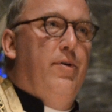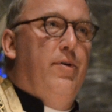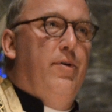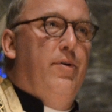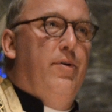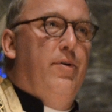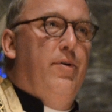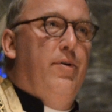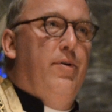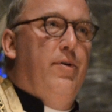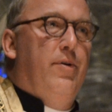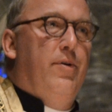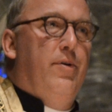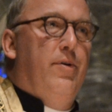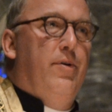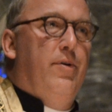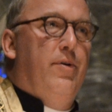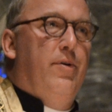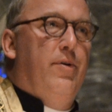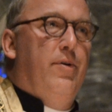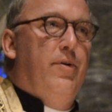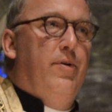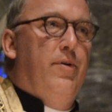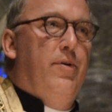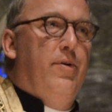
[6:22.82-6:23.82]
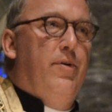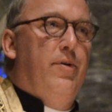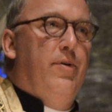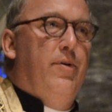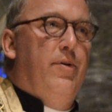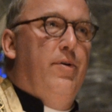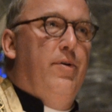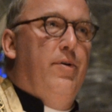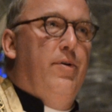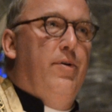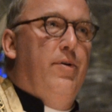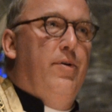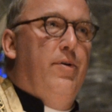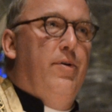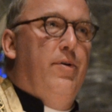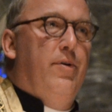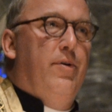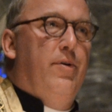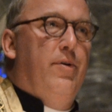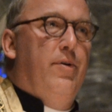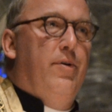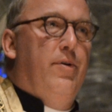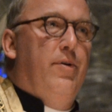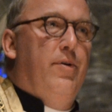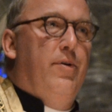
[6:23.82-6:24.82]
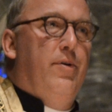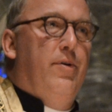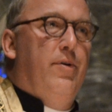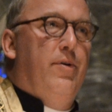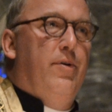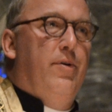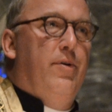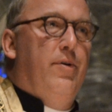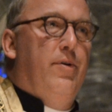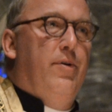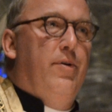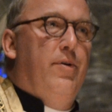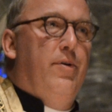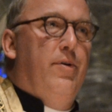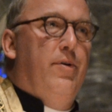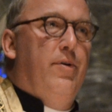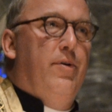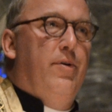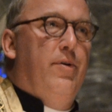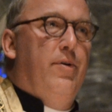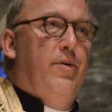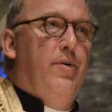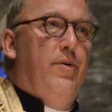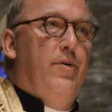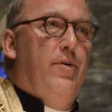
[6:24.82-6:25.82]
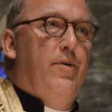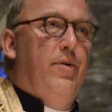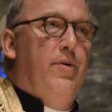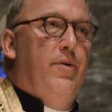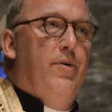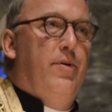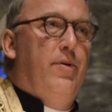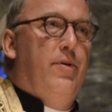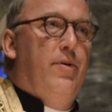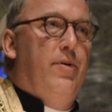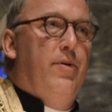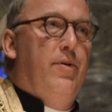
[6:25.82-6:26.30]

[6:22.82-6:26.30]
The face doesn't move, so there is nothing to read.